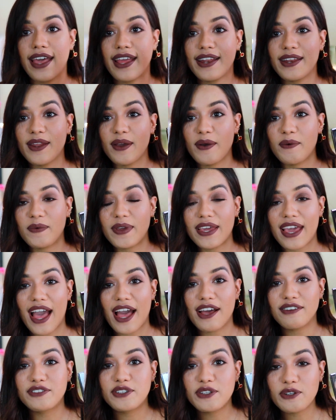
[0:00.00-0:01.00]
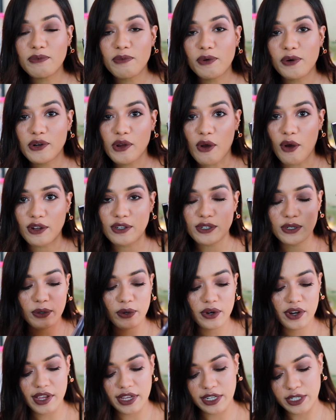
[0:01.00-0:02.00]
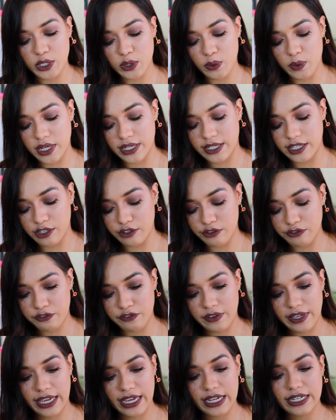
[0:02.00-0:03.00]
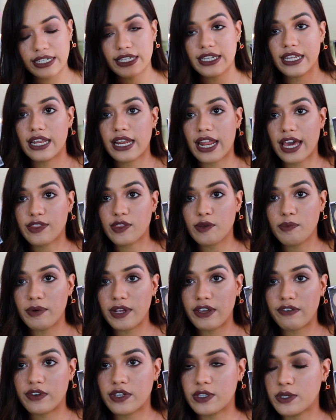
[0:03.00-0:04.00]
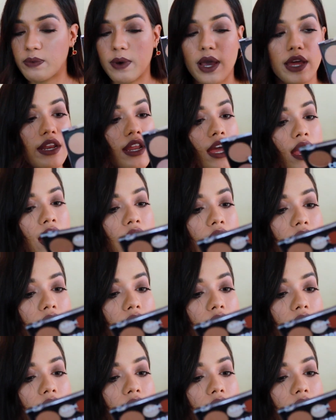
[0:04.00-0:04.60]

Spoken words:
Then we have two more contour intuitive kit like the previous one.